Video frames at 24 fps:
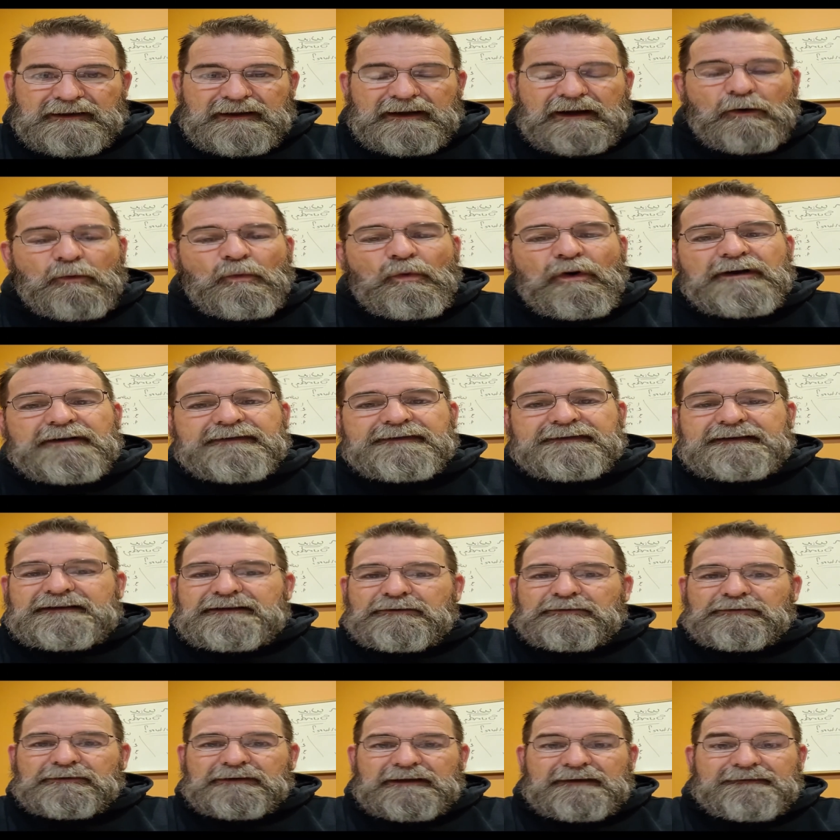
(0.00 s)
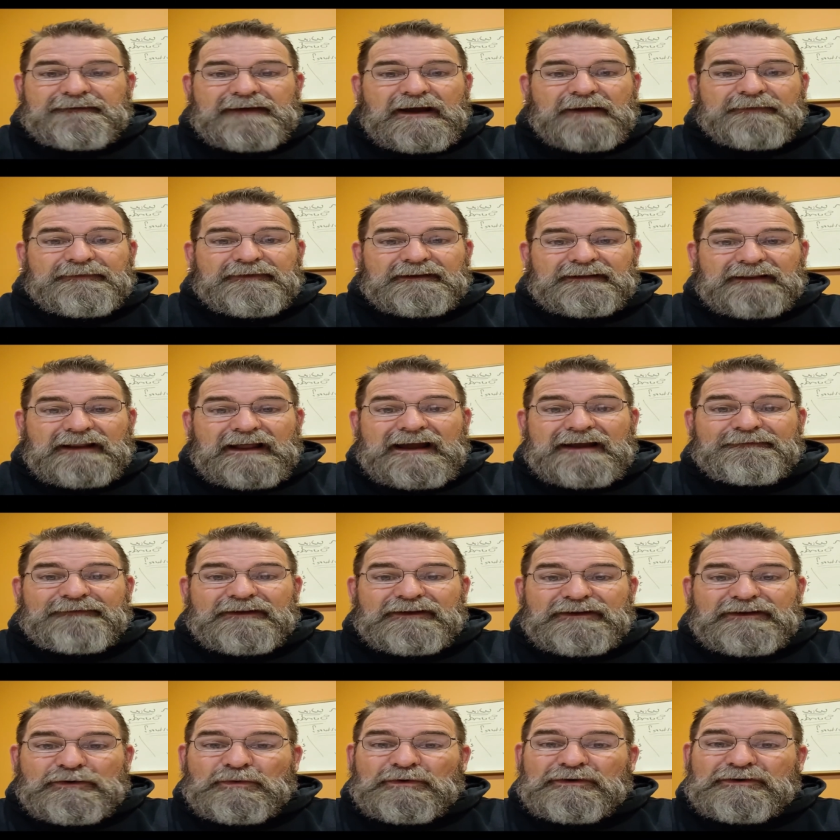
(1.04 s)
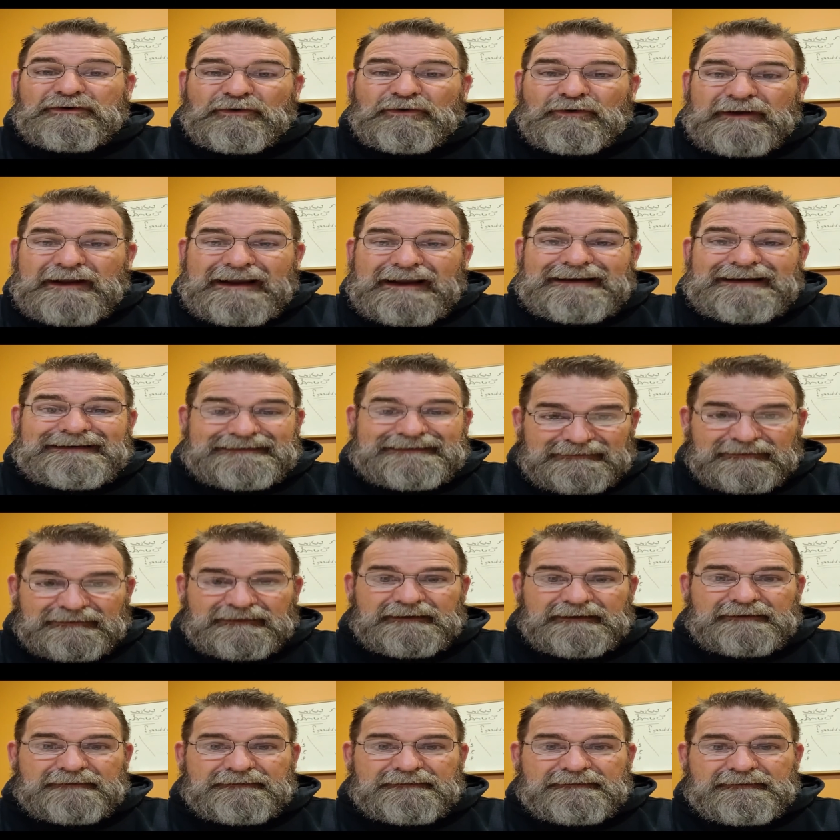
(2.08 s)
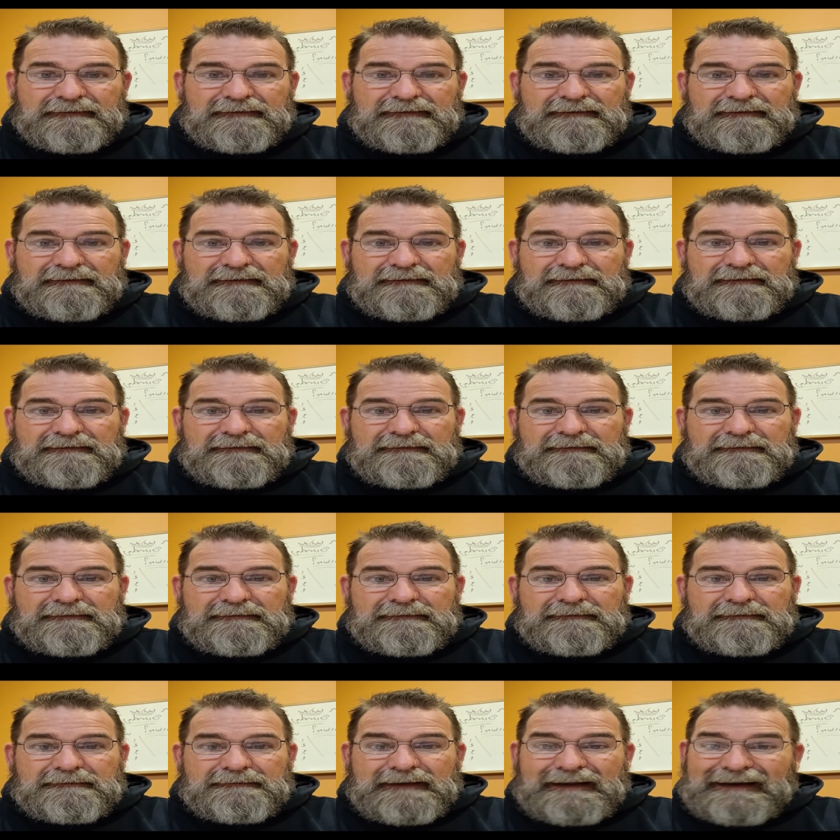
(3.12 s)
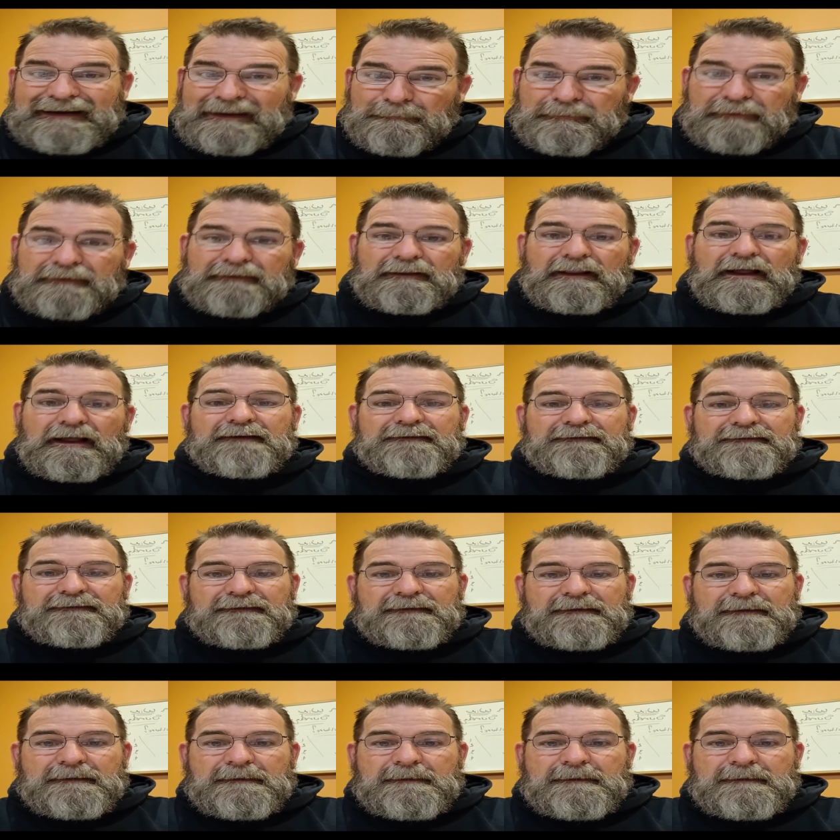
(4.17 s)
And I want to see you live out the life that you were created to live that epic life.